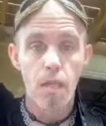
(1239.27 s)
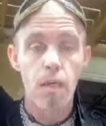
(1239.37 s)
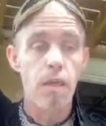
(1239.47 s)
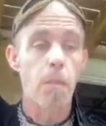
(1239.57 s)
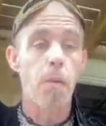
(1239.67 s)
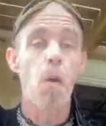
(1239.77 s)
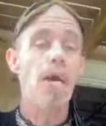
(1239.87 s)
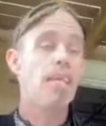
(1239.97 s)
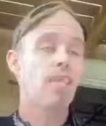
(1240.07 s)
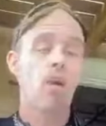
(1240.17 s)
to the
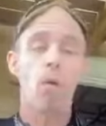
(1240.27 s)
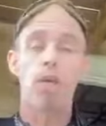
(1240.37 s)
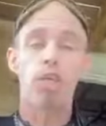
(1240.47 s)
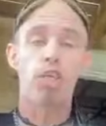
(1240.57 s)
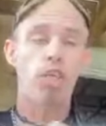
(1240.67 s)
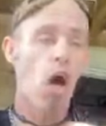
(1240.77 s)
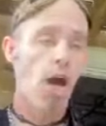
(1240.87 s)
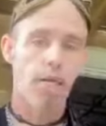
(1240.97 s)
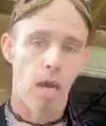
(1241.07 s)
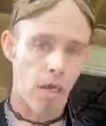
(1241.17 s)
point there was
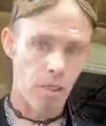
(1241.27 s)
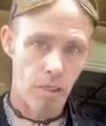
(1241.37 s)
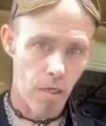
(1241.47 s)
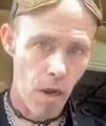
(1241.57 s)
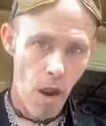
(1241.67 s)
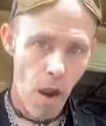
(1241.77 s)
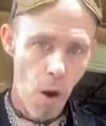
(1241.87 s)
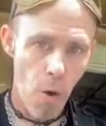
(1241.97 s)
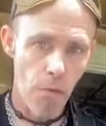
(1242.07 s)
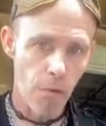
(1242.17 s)
sawdust
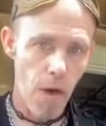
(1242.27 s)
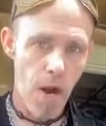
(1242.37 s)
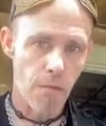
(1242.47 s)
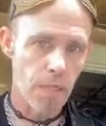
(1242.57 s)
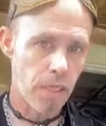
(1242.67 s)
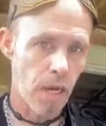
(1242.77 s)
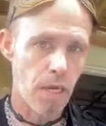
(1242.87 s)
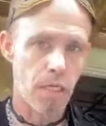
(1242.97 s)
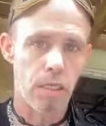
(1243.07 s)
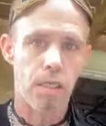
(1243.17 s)
over
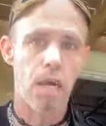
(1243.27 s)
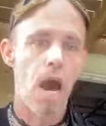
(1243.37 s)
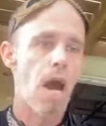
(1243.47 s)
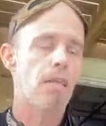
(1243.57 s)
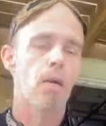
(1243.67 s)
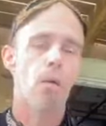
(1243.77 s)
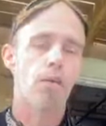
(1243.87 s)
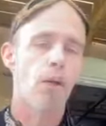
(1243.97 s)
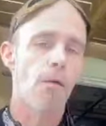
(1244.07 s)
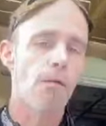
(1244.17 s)
everything inside. There
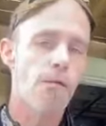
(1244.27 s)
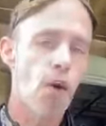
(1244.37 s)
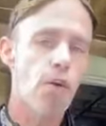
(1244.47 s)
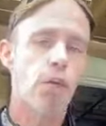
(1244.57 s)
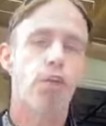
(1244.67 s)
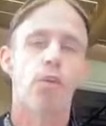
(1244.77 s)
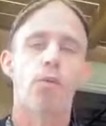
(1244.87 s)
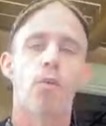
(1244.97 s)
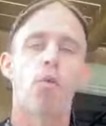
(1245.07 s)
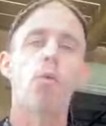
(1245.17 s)
was no
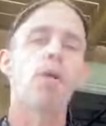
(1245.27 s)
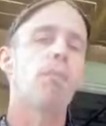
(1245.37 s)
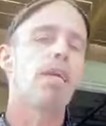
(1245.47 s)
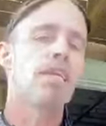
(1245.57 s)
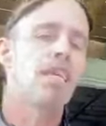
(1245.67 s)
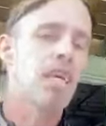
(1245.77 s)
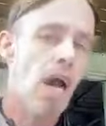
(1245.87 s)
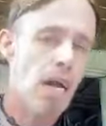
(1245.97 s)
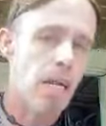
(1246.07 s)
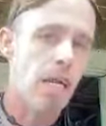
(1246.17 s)
furniture. The room had been
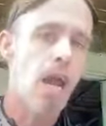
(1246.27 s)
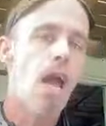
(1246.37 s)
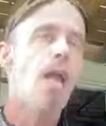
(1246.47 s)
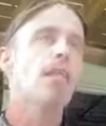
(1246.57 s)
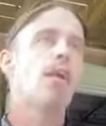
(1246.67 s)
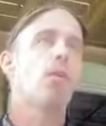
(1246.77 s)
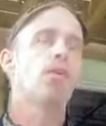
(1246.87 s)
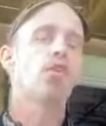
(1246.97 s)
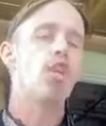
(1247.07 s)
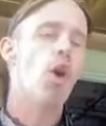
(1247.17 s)
gutted. There
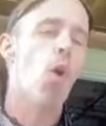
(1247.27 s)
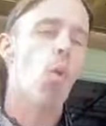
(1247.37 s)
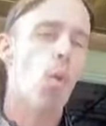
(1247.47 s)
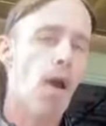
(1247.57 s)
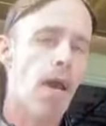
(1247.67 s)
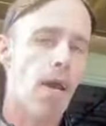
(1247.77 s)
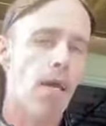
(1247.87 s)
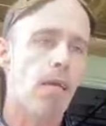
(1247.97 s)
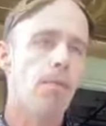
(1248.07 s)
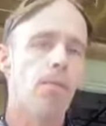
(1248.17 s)
was no
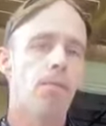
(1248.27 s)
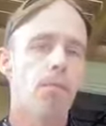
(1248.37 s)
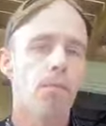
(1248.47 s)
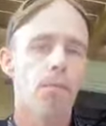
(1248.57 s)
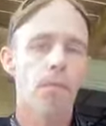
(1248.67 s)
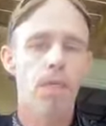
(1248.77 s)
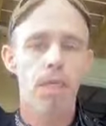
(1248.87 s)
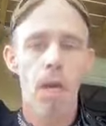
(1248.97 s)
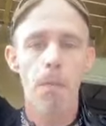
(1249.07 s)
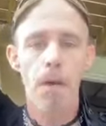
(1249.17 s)
way
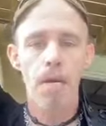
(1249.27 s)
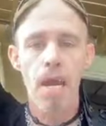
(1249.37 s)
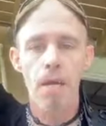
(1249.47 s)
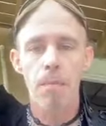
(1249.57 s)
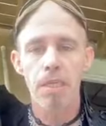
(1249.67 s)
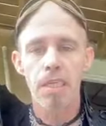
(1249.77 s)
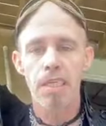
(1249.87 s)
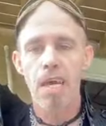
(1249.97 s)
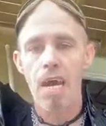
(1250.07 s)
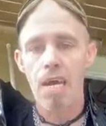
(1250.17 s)
somebody had been
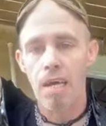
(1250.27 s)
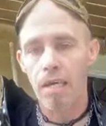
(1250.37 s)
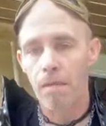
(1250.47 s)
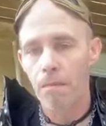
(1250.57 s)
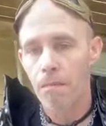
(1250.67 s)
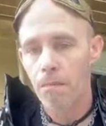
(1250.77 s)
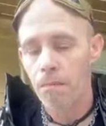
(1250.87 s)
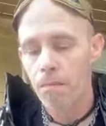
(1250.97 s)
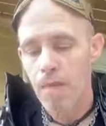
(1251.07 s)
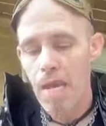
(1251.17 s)
staying
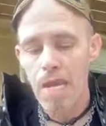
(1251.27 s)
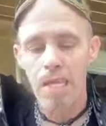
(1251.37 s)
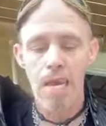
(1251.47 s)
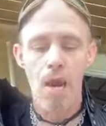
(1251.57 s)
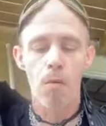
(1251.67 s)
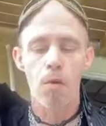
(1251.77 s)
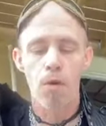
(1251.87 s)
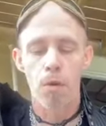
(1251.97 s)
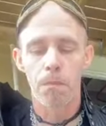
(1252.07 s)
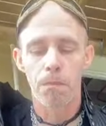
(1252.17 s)
in that
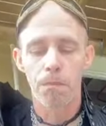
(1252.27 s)
room.